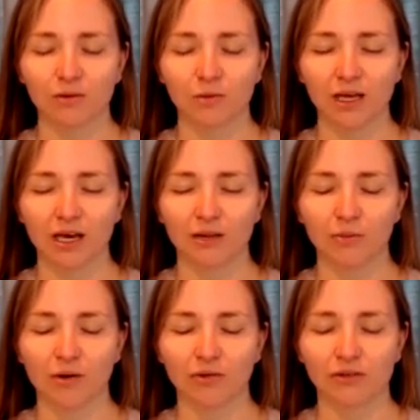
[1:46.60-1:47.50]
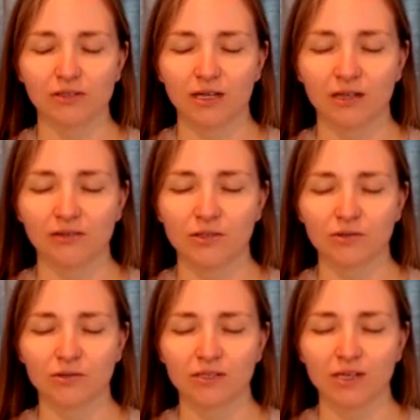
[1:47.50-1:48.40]
we help ourselves
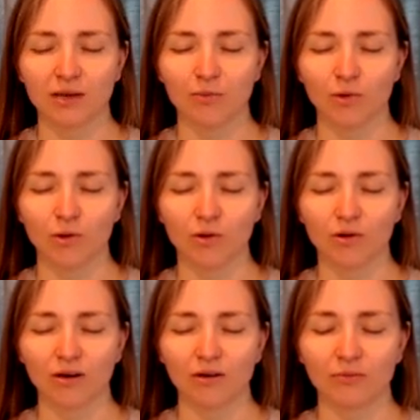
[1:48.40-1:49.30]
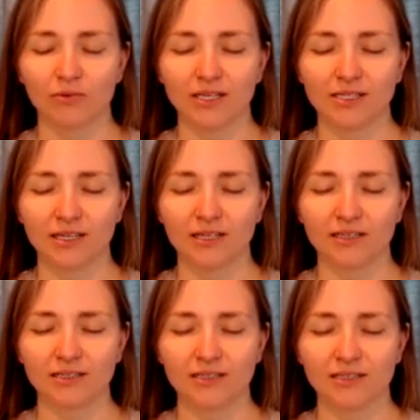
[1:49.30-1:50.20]
to stay more
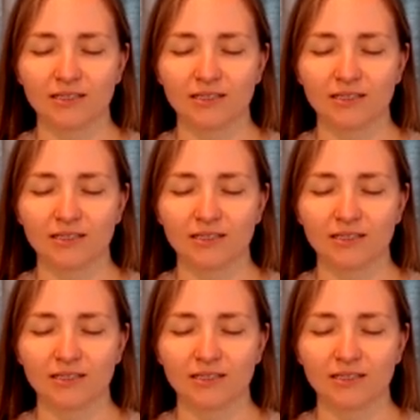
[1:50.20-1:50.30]
present,